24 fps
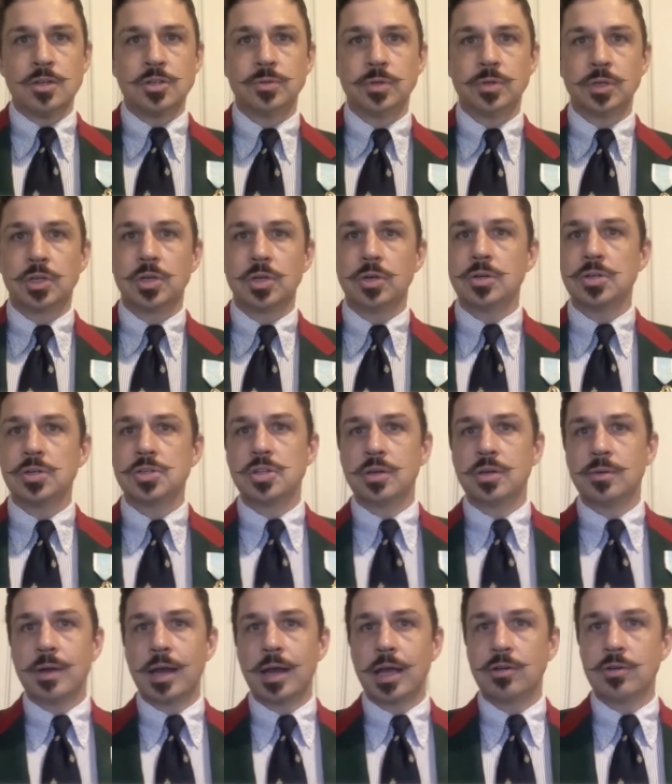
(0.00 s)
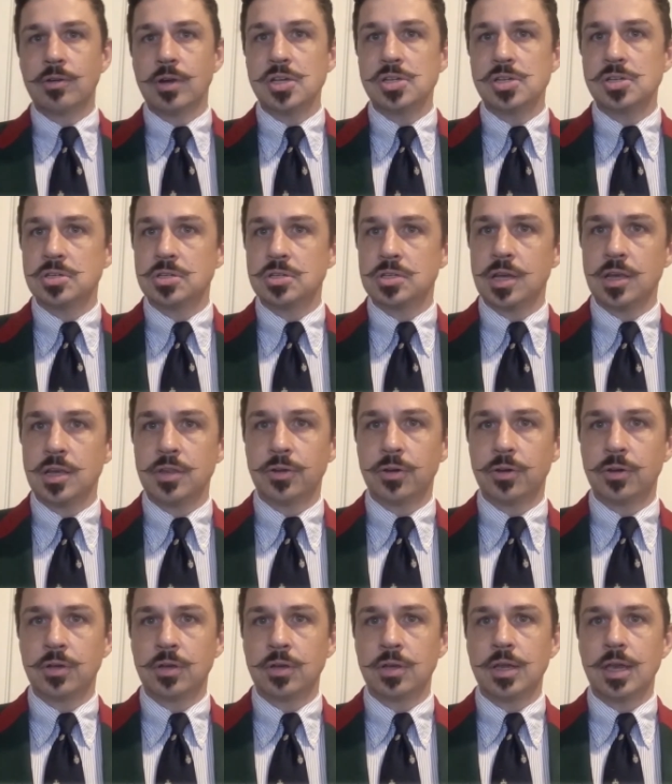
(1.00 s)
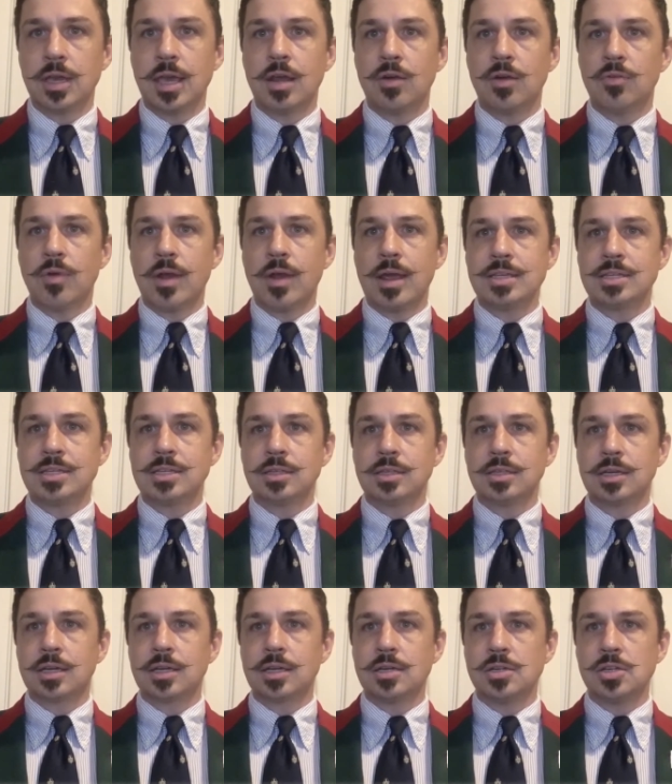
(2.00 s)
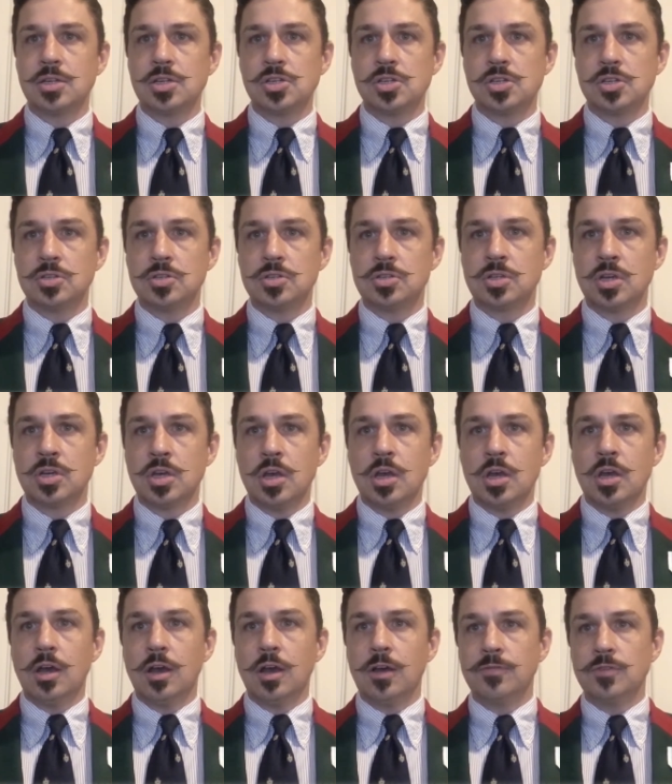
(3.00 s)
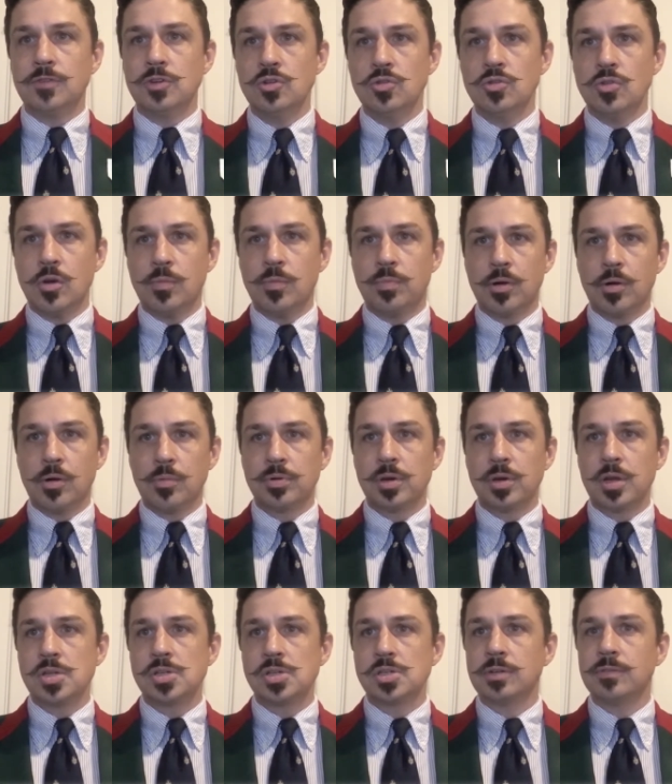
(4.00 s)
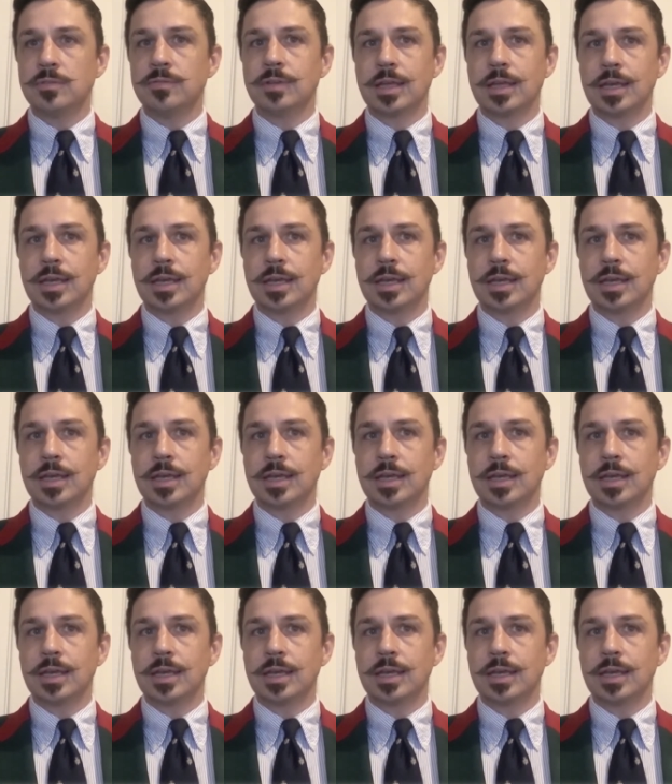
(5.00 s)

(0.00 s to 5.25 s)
to encourage their migrations hither, and raising the conditions of new appropriation of